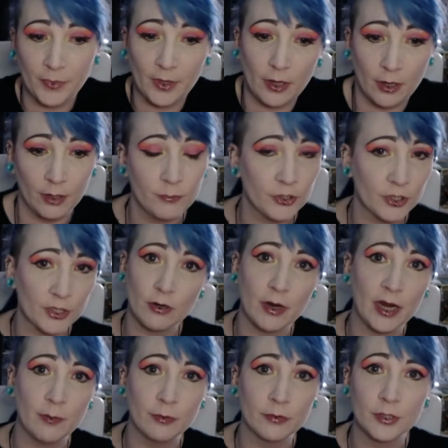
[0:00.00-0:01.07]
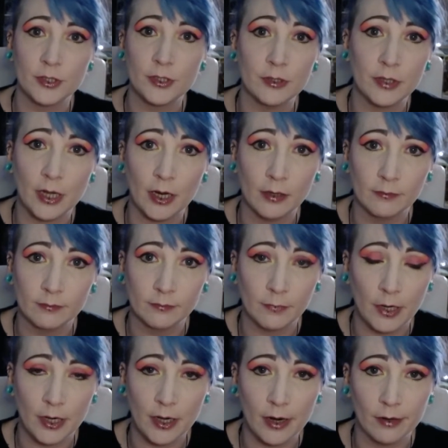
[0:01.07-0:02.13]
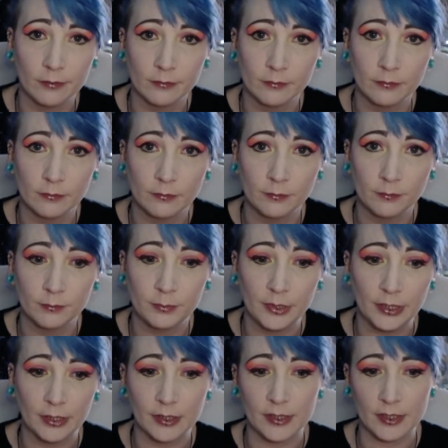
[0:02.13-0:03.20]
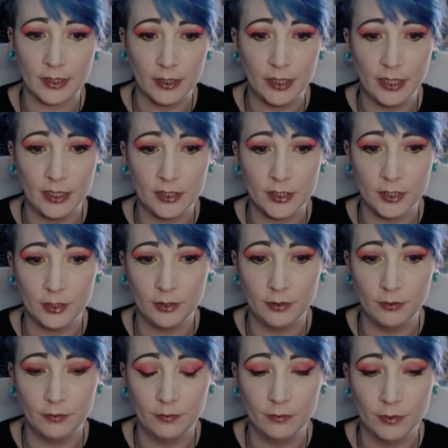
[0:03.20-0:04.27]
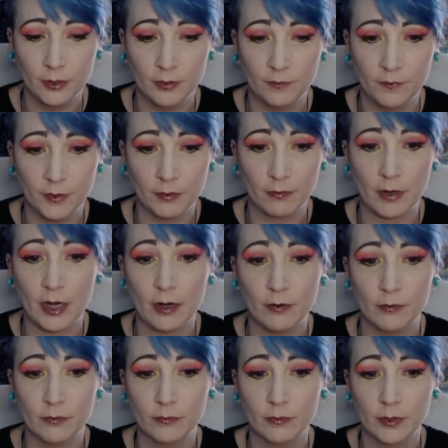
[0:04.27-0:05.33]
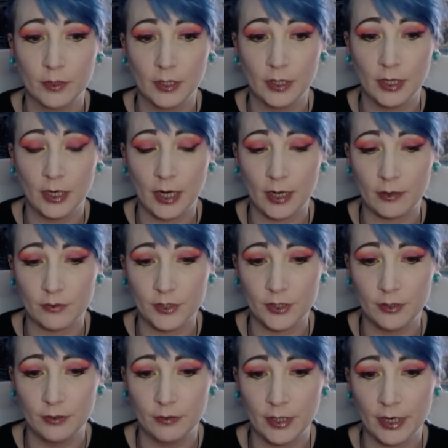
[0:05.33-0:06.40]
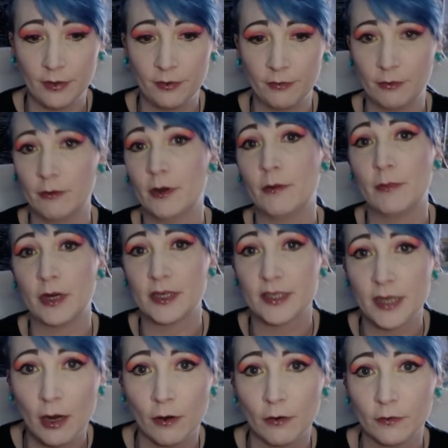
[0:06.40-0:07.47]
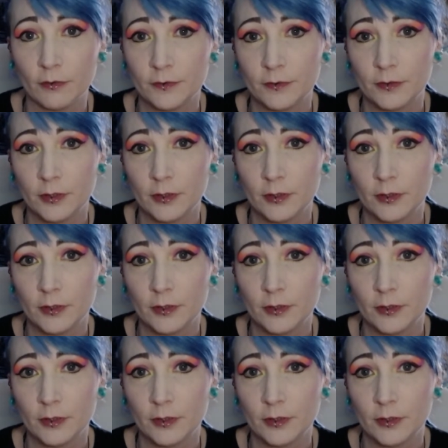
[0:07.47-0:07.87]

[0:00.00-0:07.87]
I'm just not able to do that right now because I need to figure out how to get through it myself.